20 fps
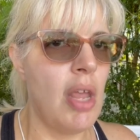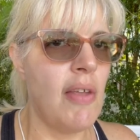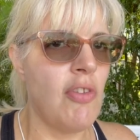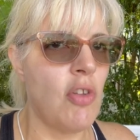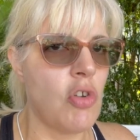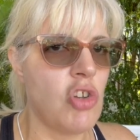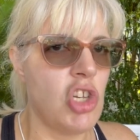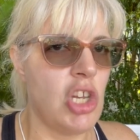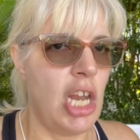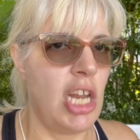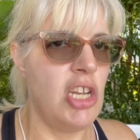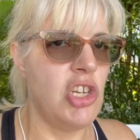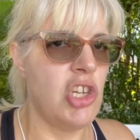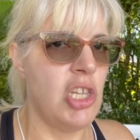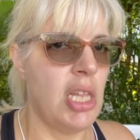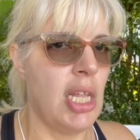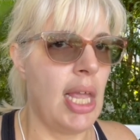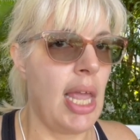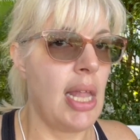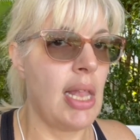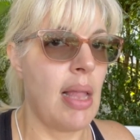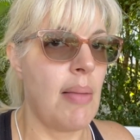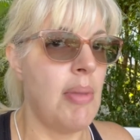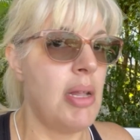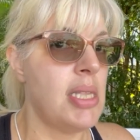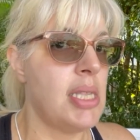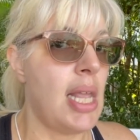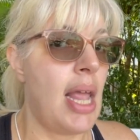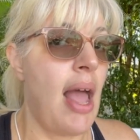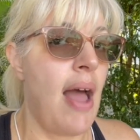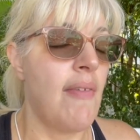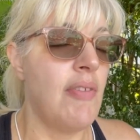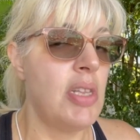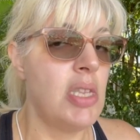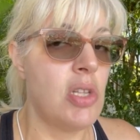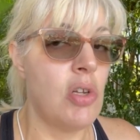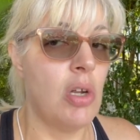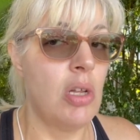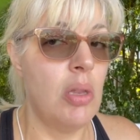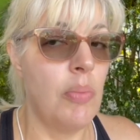if they're changing the gate, that means they haven't
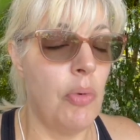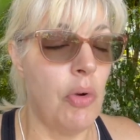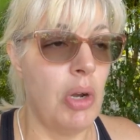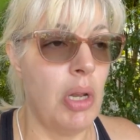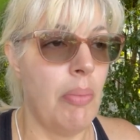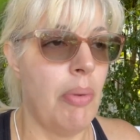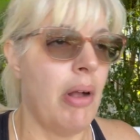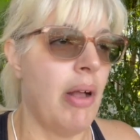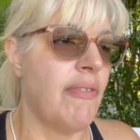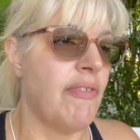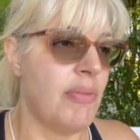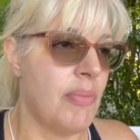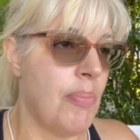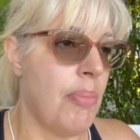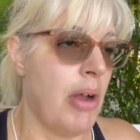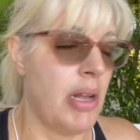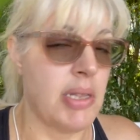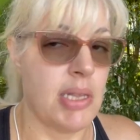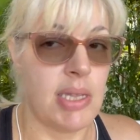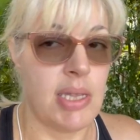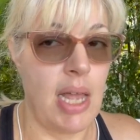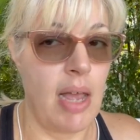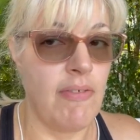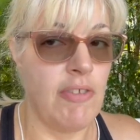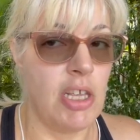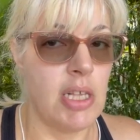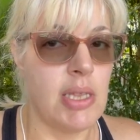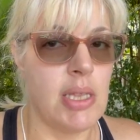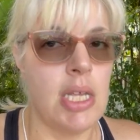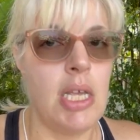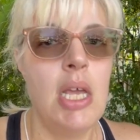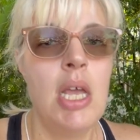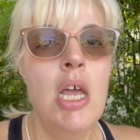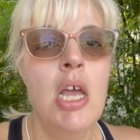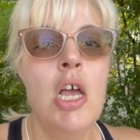started the boarding process, obviously.